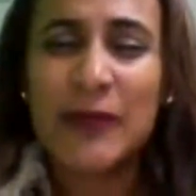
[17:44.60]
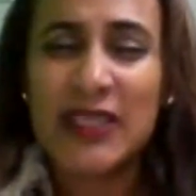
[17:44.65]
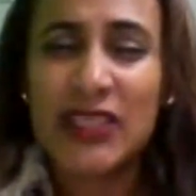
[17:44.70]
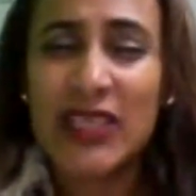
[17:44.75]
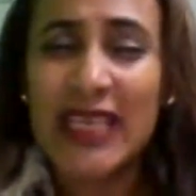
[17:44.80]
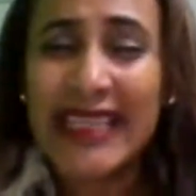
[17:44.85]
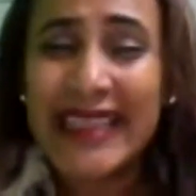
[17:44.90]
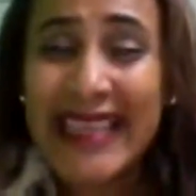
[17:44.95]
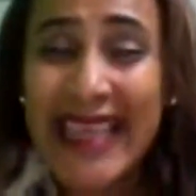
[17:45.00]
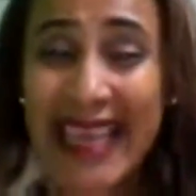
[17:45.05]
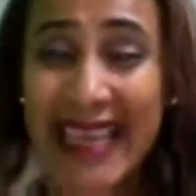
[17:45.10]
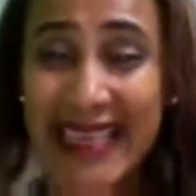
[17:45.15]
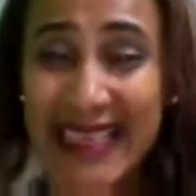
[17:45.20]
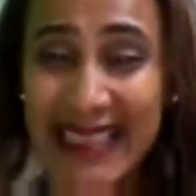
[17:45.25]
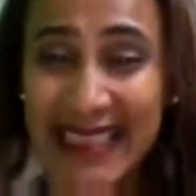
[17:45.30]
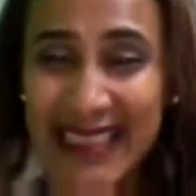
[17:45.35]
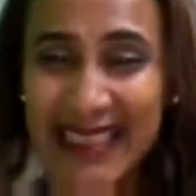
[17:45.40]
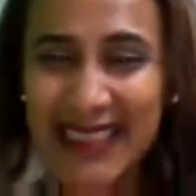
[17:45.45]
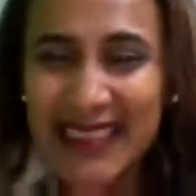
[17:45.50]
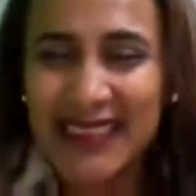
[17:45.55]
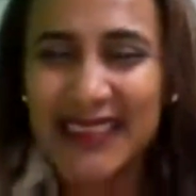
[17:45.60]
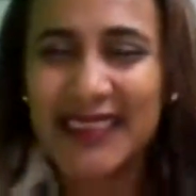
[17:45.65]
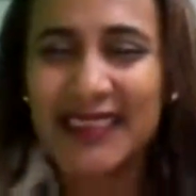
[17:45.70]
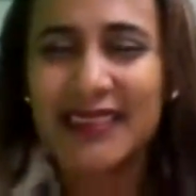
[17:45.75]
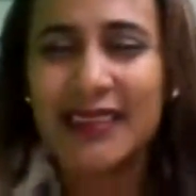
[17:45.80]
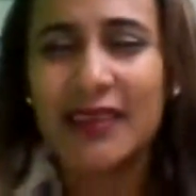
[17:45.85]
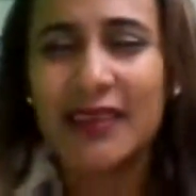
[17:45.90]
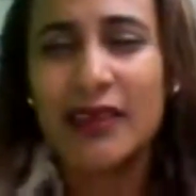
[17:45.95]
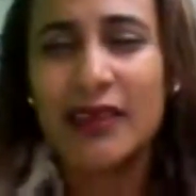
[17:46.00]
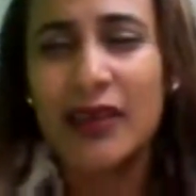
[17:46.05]
Special days,
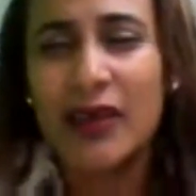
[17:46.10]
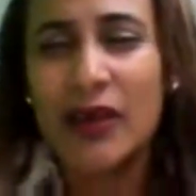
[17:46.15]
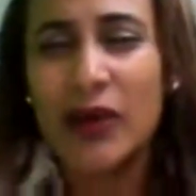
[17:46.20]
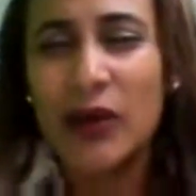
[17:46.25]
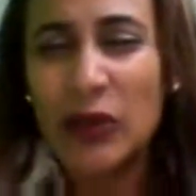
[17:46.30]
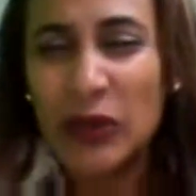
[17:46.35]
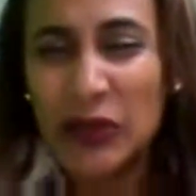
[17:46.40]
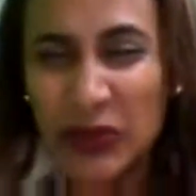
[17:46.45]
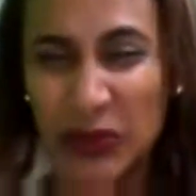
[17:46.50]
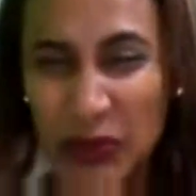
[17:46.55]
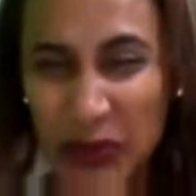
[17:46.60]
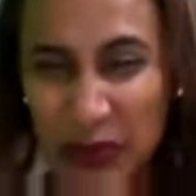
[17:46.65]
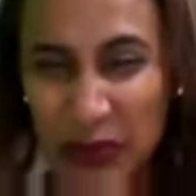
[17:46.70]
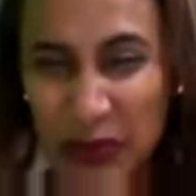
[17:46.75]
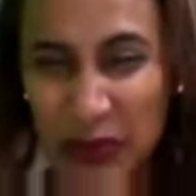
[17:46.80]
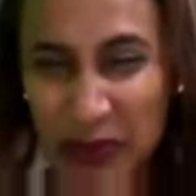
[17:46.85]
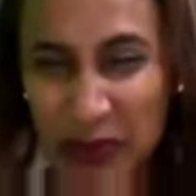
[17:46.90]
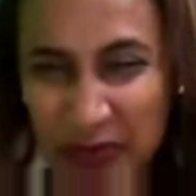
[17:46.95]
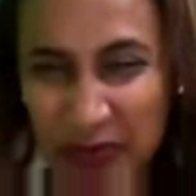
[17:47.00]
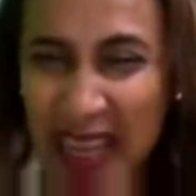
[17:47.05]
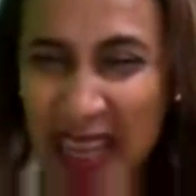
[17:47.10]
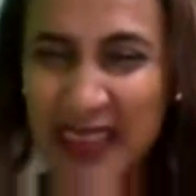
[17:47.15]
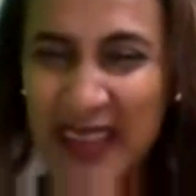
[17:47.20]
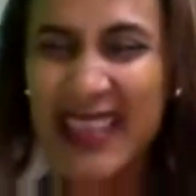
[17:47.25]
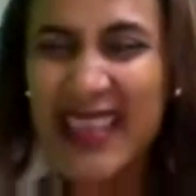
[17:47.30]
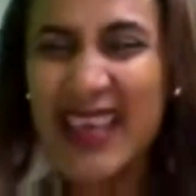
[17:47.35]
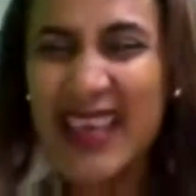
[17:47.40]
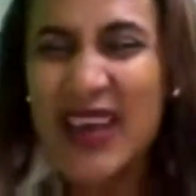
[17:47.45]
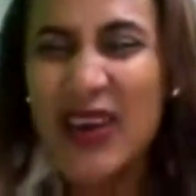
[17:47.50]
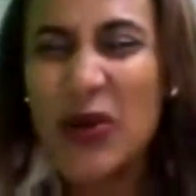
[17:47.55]
on
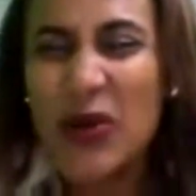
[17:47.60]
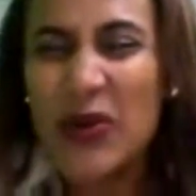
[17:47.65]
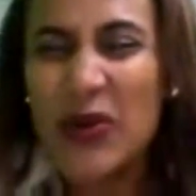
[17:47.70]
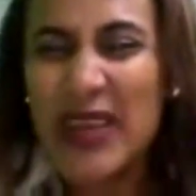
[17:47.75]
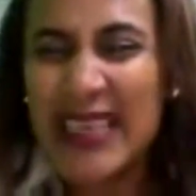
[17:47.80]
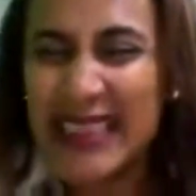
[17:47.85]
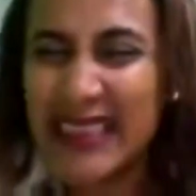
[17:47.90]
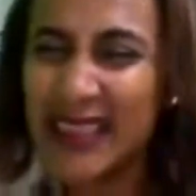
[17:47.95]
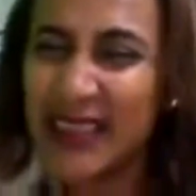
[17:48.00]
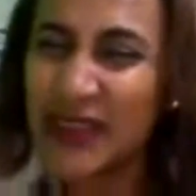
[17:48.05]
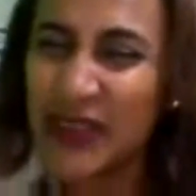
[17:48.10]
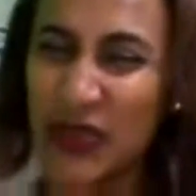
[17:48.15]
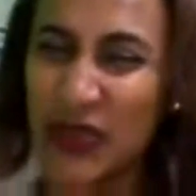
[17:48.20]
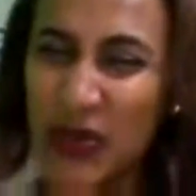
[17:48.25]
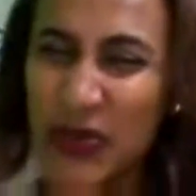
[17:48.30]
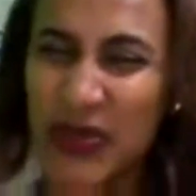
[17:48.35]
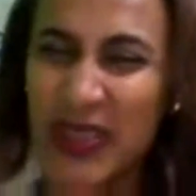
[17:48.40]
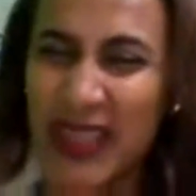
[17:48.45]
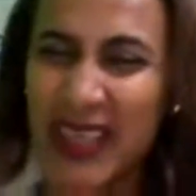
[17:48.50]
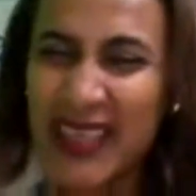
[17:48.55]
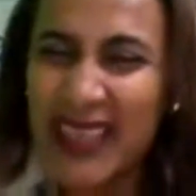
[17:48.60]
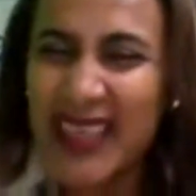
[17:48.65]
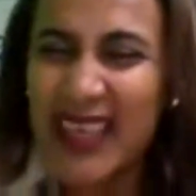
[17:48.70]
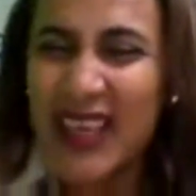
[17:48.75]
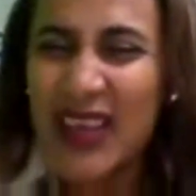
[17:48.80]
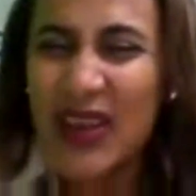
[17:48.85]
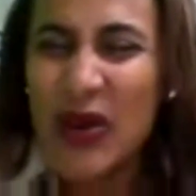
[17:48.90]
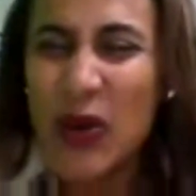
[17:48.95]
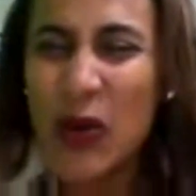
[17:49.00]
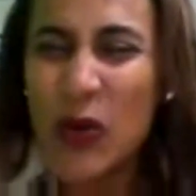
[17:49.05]
Good Friday, on Easter
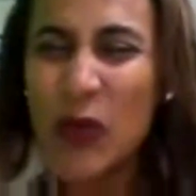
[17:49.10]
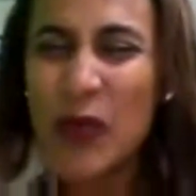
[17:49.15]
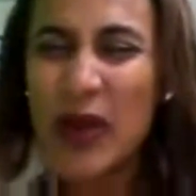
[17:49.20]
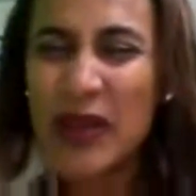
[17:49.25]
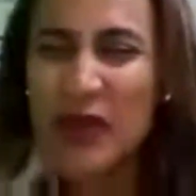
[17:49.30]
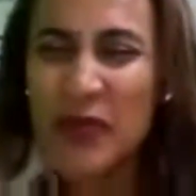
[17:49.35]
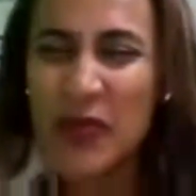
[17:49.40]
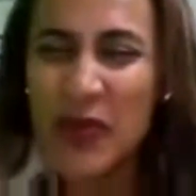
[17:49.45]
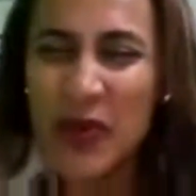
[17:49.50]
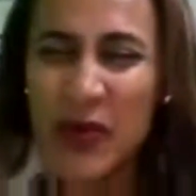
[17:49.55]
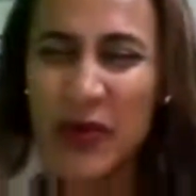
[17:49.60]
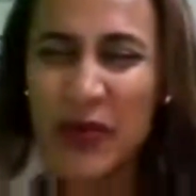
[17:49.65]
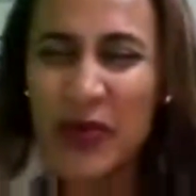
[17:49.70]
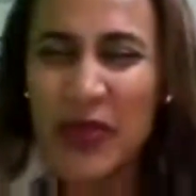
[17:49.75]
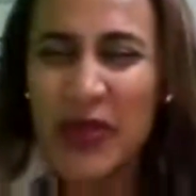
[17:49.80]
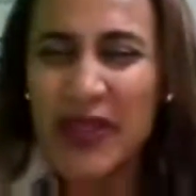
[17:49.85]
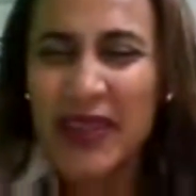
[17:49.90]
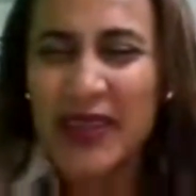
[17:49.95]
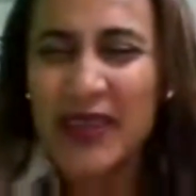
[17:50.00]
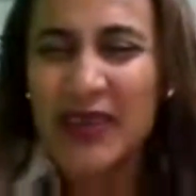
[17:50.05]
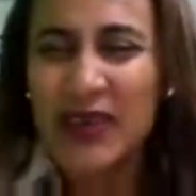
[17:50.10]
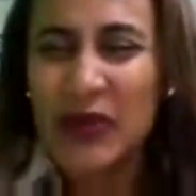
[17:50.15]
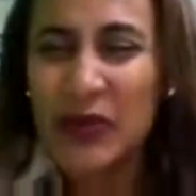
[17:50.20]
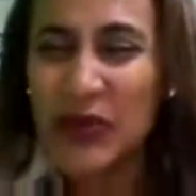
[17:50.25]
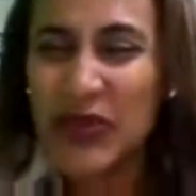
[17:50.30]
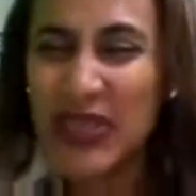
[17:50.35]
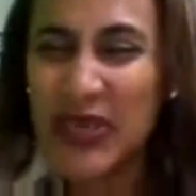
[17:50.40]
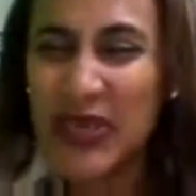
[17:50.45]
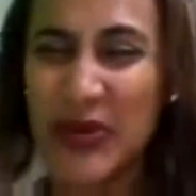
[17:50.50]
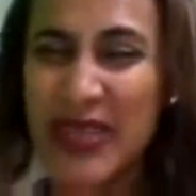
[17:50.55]
Sunday, on my
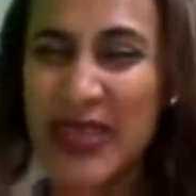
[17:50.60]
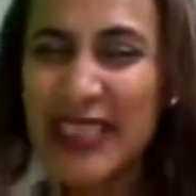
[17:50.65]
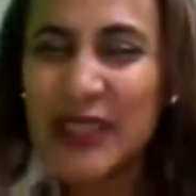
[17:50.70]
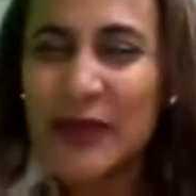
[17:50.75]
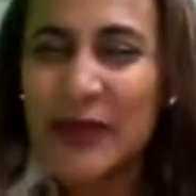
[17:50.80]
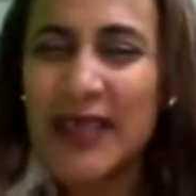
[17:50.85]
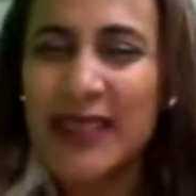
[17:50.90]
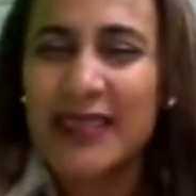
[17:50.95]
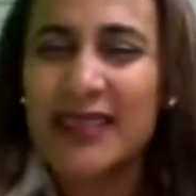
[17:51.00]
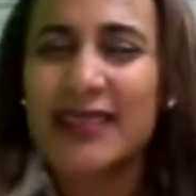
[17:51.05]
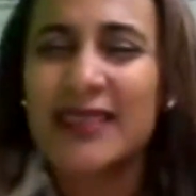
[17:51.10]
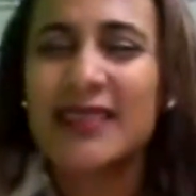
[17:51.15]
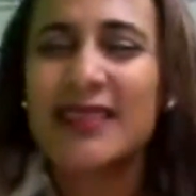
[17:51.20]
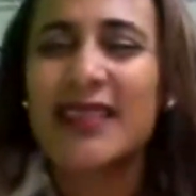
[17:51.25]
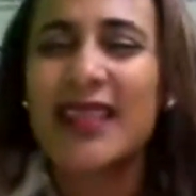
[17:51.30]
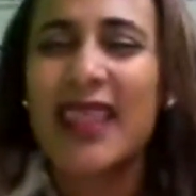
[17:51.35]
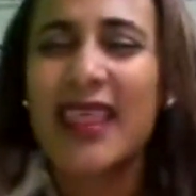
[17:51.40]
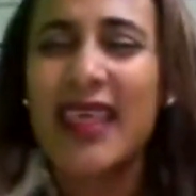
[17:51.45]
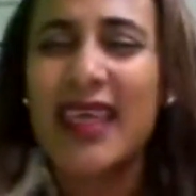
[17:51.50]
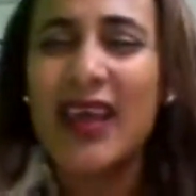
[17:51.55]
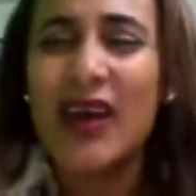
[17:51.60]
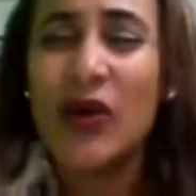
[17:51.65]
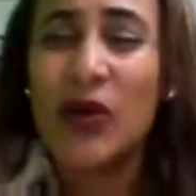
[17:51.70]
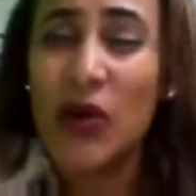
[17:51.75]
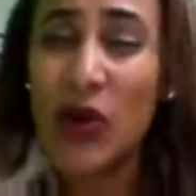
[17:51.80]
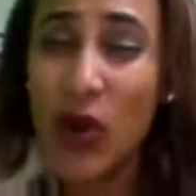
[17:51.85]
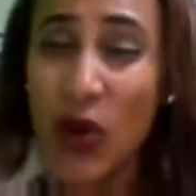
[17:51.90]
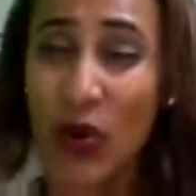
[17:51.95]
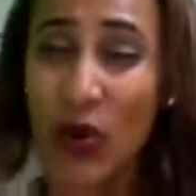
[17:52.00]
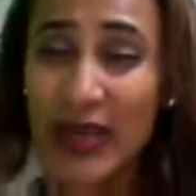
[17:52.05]
birthday, on Christmas,
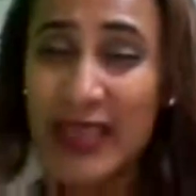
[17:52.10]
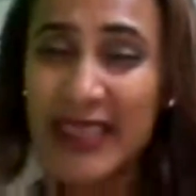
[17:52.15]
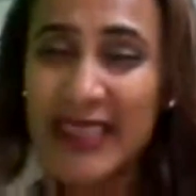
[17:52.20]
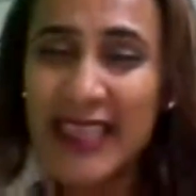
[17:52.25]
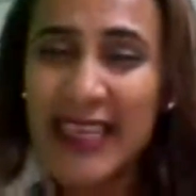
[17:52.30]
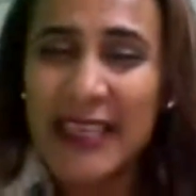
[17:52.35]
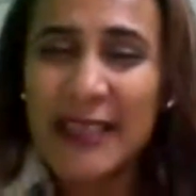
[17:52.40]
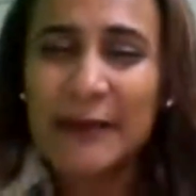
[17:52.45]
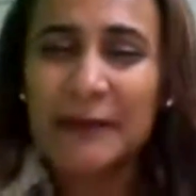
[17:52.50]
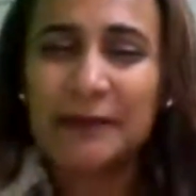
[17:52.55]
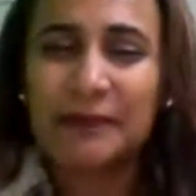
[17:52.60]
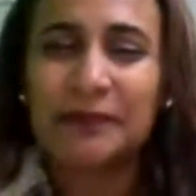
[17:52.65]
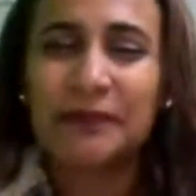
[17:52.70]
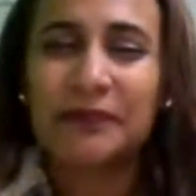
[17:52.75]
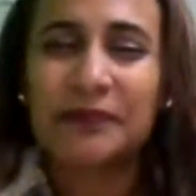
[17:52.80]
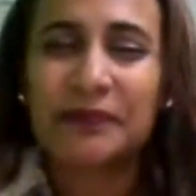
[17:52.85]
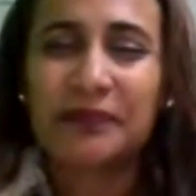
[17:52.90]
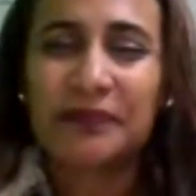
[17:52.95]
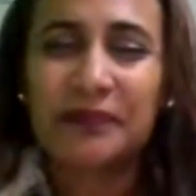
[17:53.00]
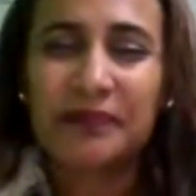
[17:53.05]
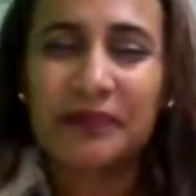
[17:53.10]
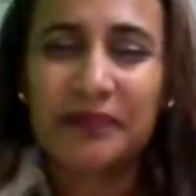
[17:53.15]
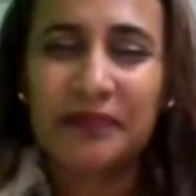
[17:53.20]
on holiday.